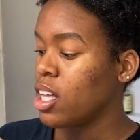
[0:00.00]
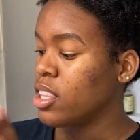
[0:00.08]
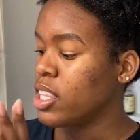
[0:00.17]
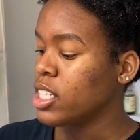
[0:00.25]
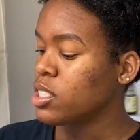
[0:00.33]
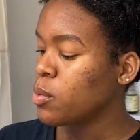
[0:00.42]

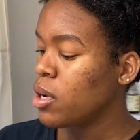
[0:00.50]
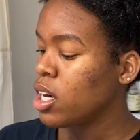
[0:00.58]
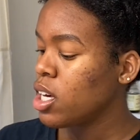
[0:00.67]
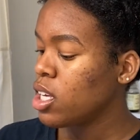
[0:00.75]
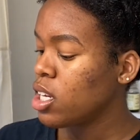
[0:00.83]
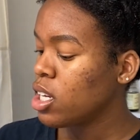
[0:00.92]
This
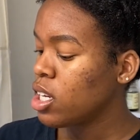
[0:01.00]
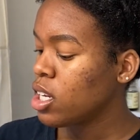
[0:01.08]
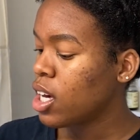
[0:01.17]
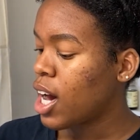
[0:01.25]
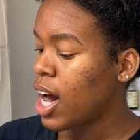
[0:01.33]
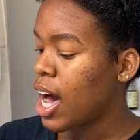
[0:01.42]
one
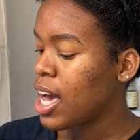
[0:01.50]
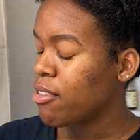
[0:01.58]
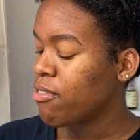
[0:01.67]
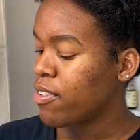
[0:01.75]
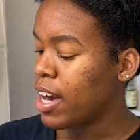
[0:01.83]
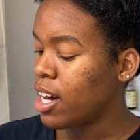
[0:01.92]
I
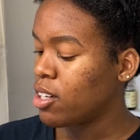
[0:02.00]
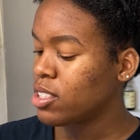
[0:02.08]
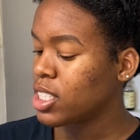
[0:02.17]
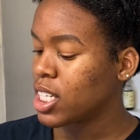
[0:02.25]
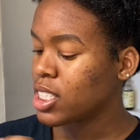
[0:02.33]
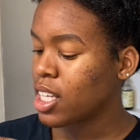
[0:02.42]

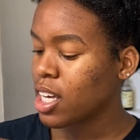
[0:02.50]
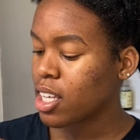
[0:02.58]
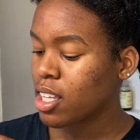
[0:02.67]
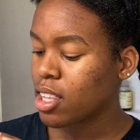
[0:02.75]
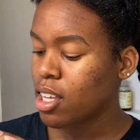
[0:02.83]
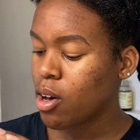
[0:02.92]
found is like
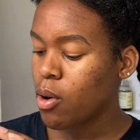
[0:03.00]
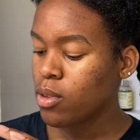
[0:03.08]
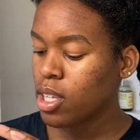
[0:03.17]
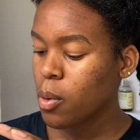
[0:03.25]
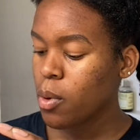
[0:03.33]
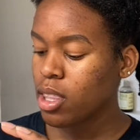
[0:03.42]
the only
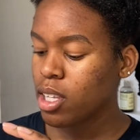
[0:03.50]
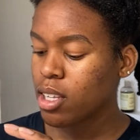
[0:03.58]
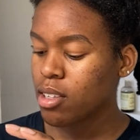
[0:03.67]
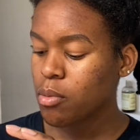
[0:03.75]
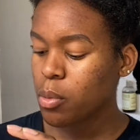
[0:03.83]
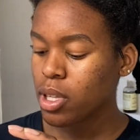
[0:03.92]
one that
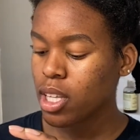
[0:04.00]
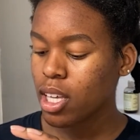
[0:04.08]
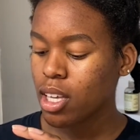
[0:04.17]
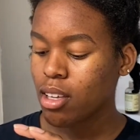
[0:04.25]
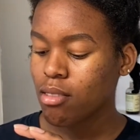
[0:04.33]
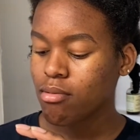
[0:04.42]
doesn't really
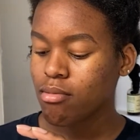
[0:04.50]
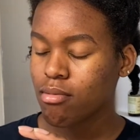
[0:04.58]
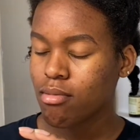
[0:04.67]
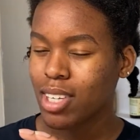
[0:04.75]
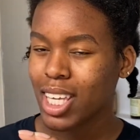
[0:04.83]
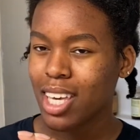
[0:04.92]

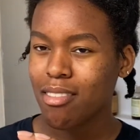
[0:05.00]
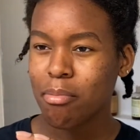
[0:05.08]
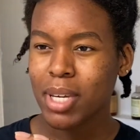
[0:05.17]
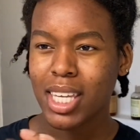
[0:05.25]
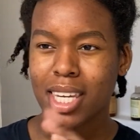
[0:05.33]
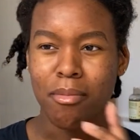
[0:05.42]
give
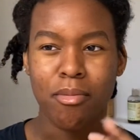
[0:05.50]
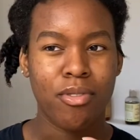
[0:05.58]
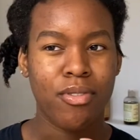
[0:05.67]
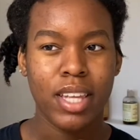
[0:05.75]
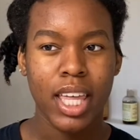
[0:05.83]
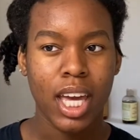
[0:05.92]
me them
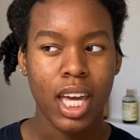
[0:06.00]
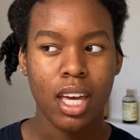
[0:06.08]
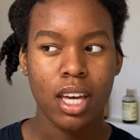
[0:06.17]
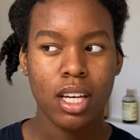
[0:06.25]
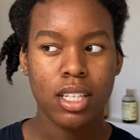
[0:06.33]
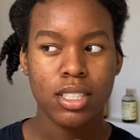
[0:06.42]

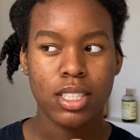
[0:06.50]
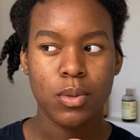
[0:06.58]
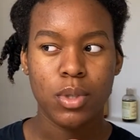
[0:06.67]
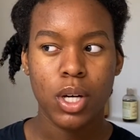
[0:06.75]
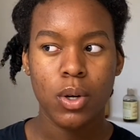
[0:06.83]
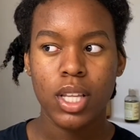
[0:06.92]
flakes, you
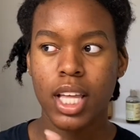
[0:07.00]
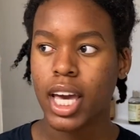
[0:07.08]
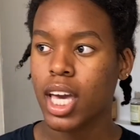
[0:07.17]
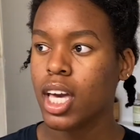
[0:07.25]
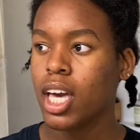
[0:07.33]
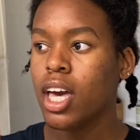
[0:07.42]
know, like
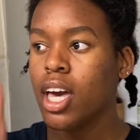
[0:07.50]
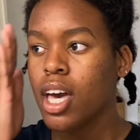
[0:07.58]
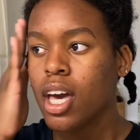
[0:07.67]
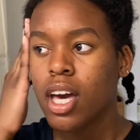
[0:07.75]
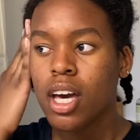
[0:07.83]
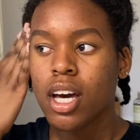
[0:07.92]

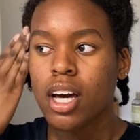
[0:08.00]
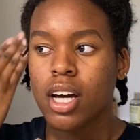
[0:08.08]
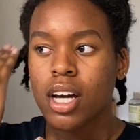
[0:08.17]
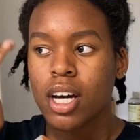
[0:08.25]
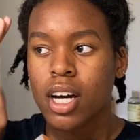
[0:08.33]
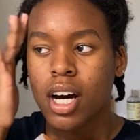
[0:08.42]

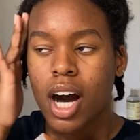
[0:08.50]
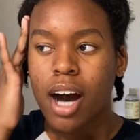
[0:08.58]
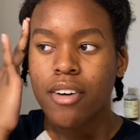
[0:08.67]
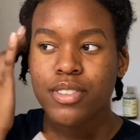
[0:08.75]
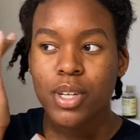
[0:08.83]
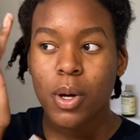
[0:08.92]

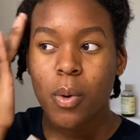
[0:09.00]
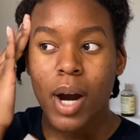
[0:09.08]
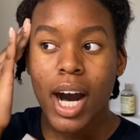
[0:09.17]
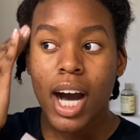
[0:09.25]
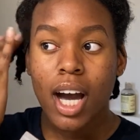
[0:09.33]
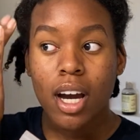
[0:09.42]
after a
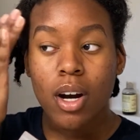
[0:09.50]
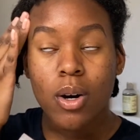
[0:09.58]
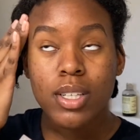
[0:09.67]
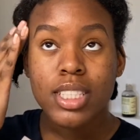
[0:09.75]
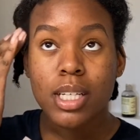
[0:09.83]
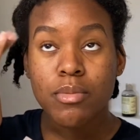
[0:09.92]
while
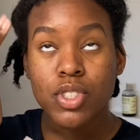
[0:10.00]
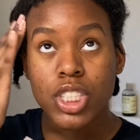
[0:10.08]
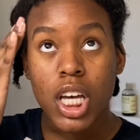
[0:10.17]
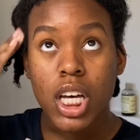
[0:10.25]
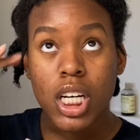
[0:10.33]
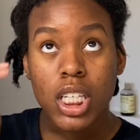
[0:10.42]
some
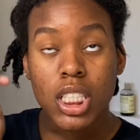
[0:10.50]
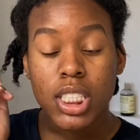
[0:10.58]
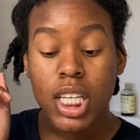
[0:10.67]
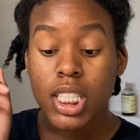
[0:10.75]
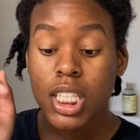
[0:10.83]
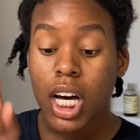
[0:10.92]
gels, they
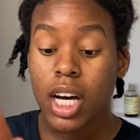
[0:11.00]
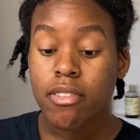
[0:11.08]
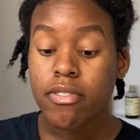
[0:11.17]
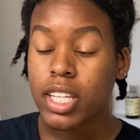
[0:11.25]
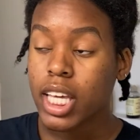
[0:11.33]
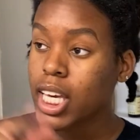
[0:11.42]
start
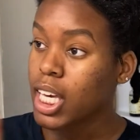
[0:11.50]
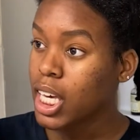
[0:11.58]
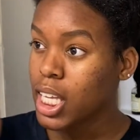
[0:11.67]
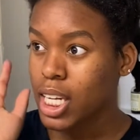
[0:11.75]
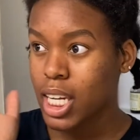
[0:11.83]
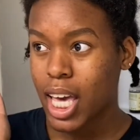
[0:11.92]
flaking
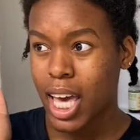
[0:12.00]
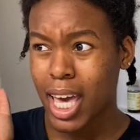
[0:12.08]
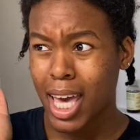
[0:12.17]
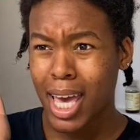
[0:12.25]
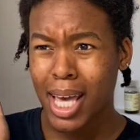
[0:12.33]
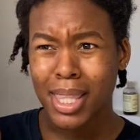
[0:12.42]
in the
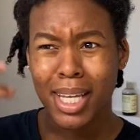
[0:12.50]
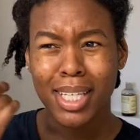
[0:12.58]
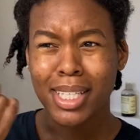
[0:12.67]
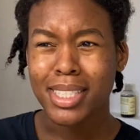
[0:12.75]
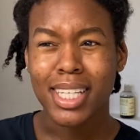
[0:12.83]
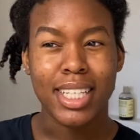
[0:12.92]
hair and then it
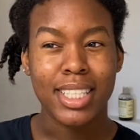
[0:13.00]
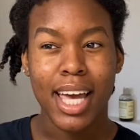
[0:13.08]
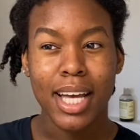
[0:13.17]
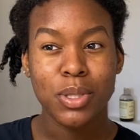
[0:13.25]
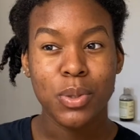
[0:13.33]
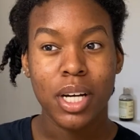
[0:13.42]
looks like
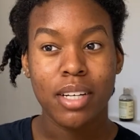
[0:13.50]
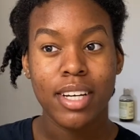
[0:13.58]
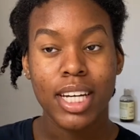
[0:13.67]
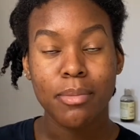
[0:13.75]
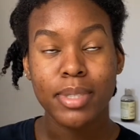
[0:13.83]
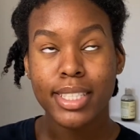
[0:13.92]
dandruff, and
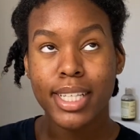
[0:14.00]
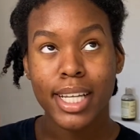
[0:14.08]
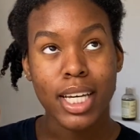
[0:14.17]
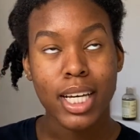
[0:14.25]
I'm just like,